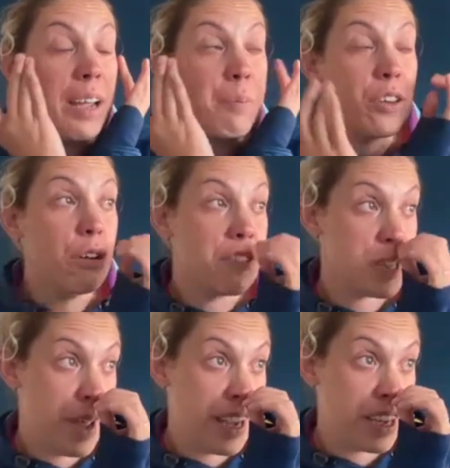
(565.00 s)
with all
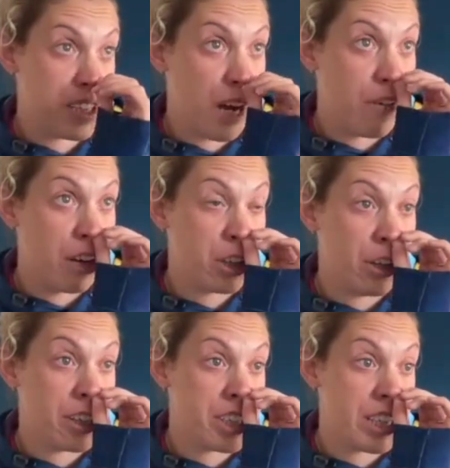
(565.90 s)
respect to our
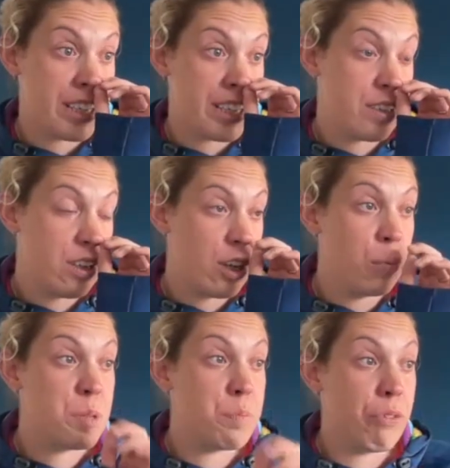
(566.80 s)
oncologist, who
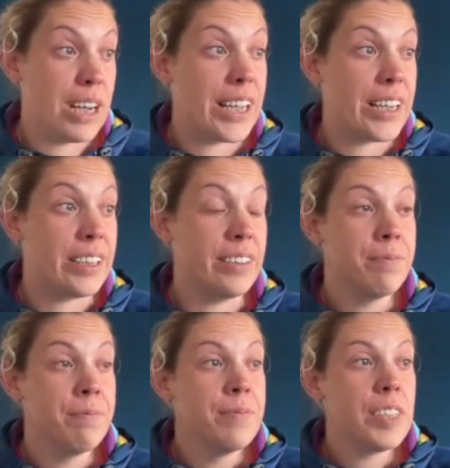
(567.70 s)
was brilliant,
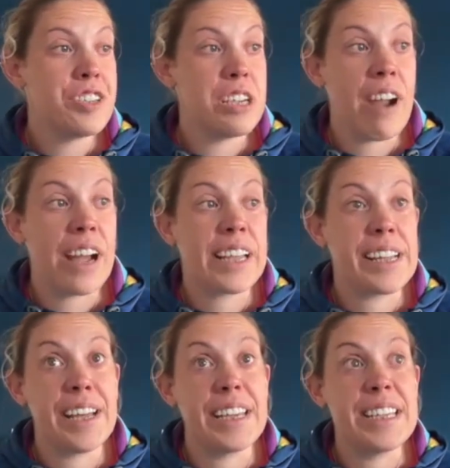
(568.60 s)
she
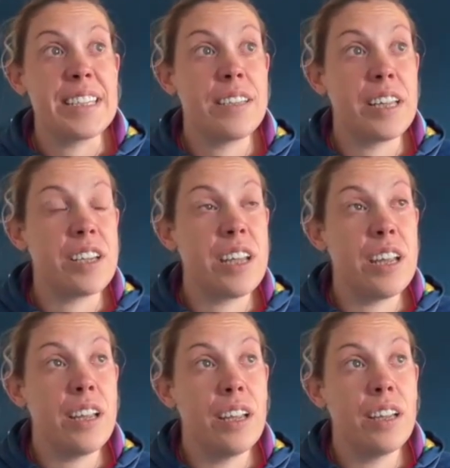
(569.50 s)
recognized that
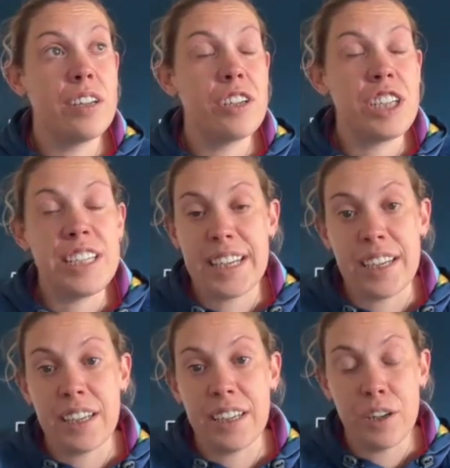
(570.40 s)
she
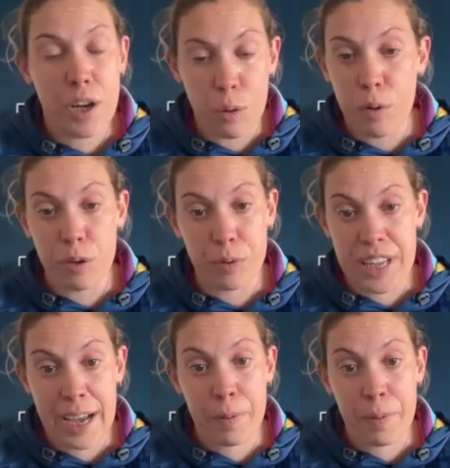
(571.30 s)
didn't know what was
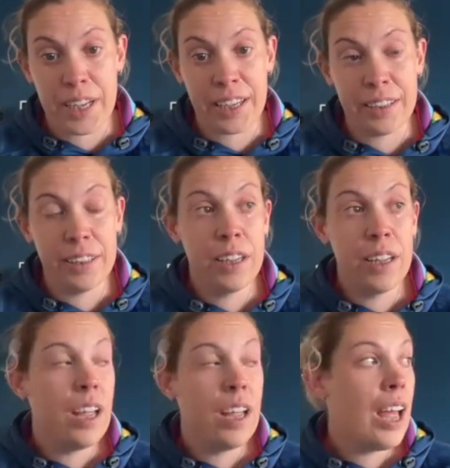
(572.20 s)
happening,
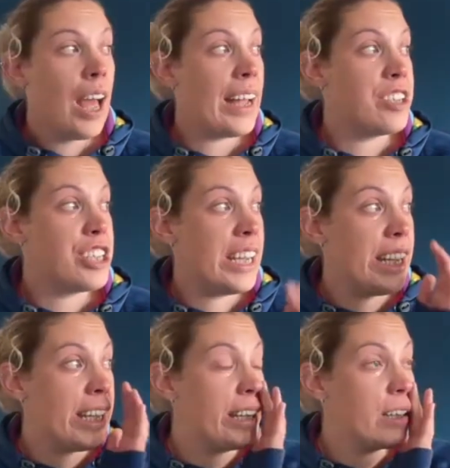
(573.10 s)
and
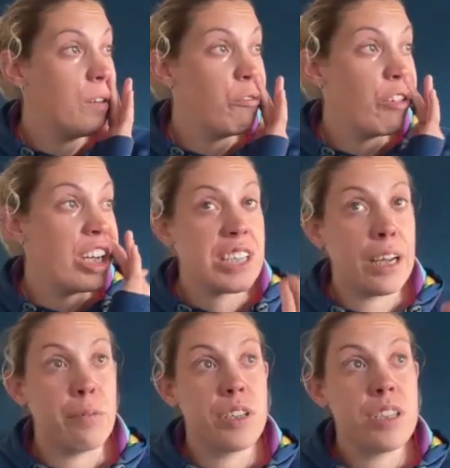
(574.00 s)
she reached
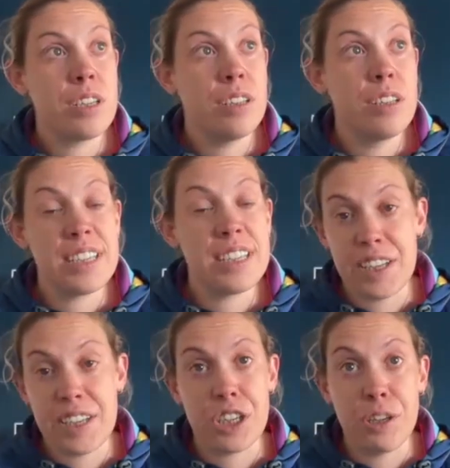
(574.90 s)
out to
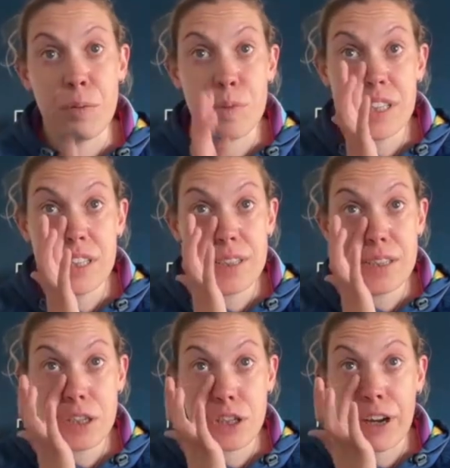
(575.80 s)
St Jude's
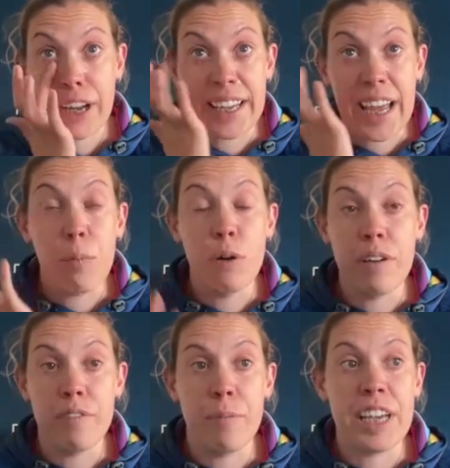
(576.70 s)
to try and get more
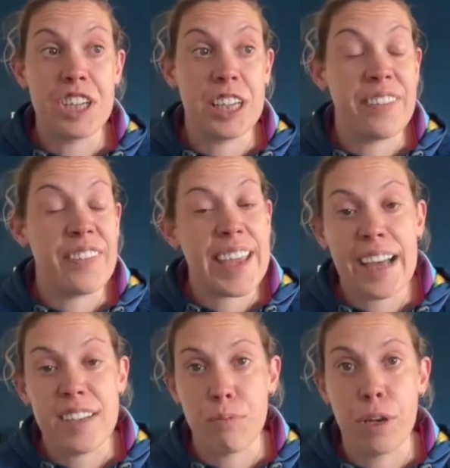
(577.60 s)
information, and they
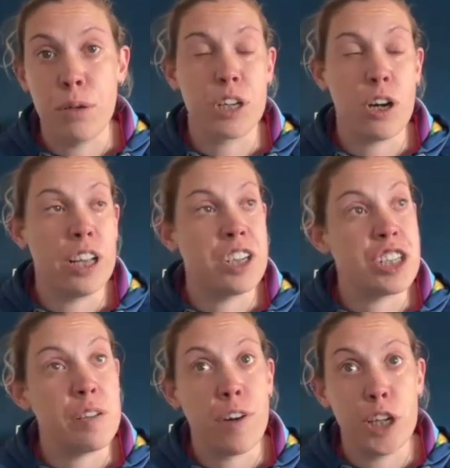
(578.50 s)
had a protocol, and
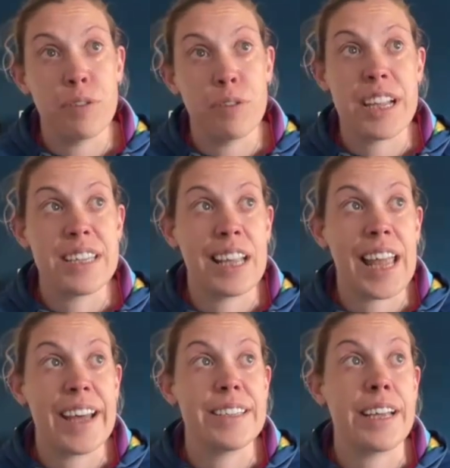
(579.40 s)
she followed it to the
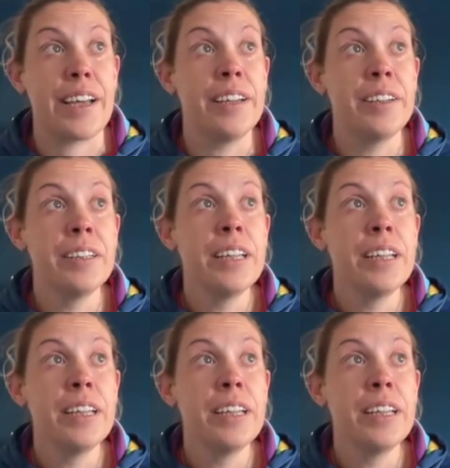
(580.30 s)
letter.